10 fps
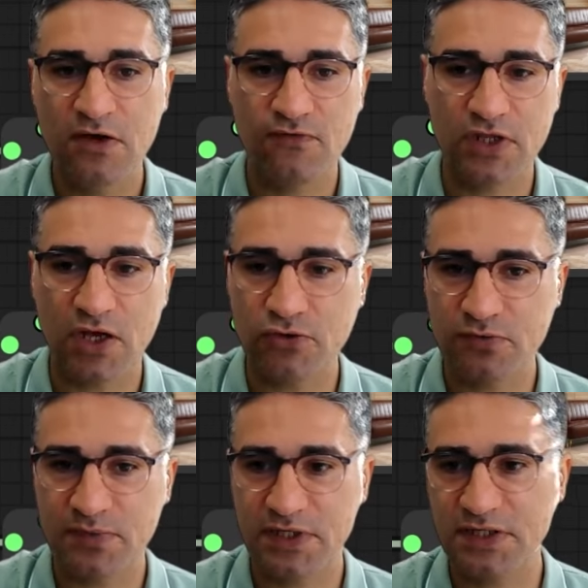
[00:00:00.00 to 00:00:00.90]
For the
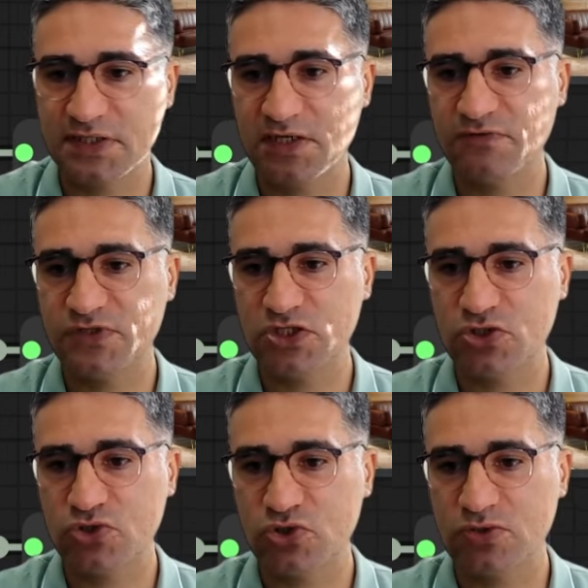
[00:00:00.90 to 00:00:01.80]
automatic
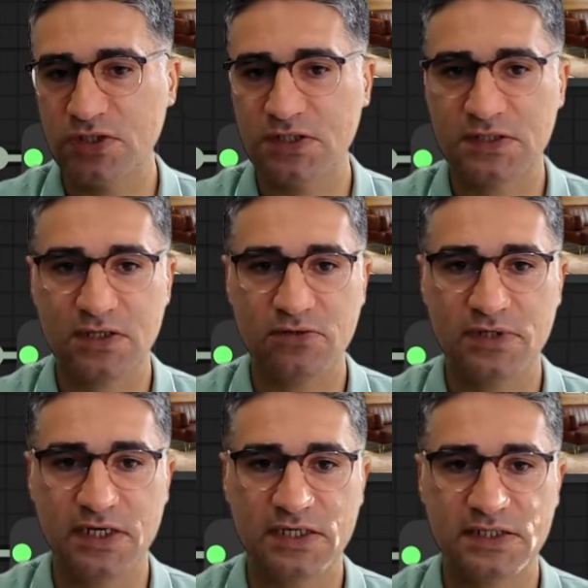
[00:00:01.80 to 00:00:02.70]
CFG you should install
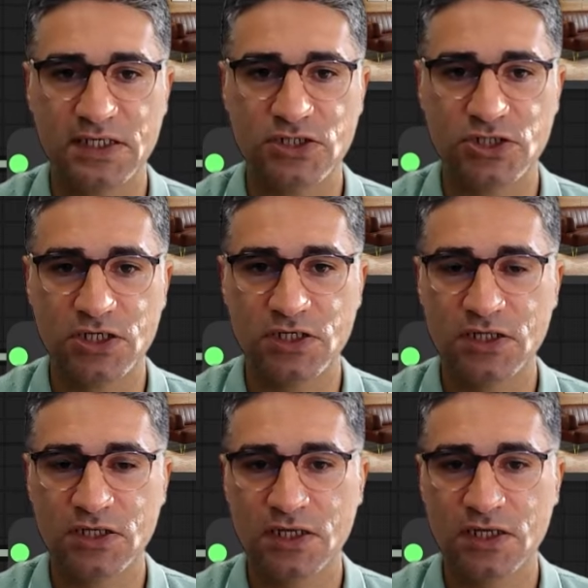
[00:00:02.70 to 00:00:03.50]
the extension,